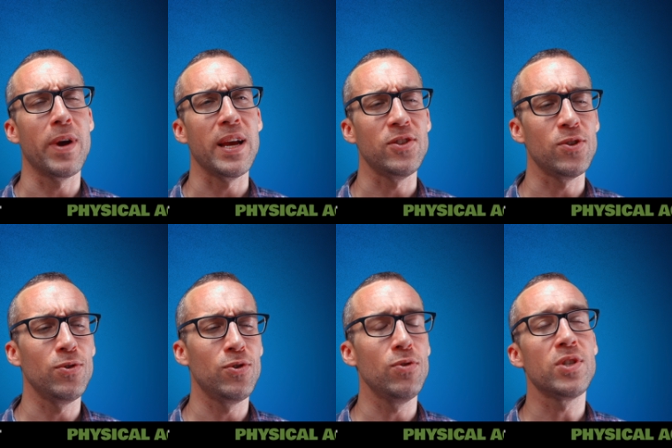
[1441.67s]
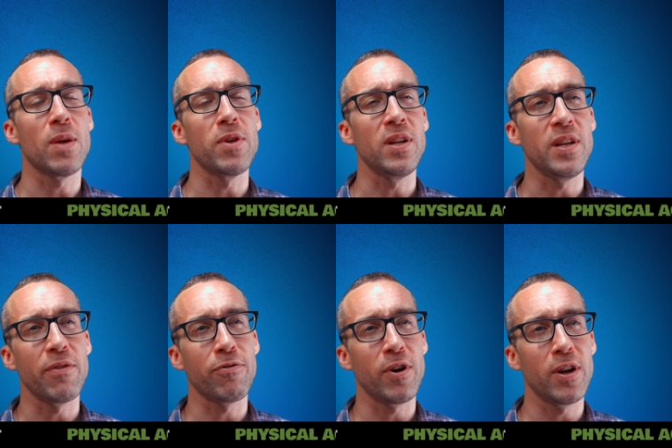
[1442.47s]
way to do something
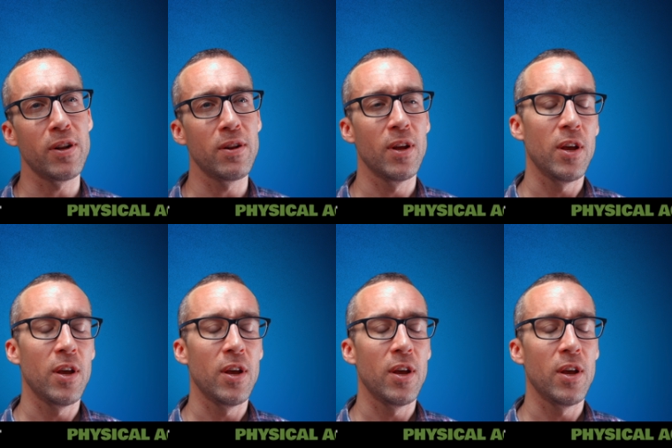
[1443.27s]
different.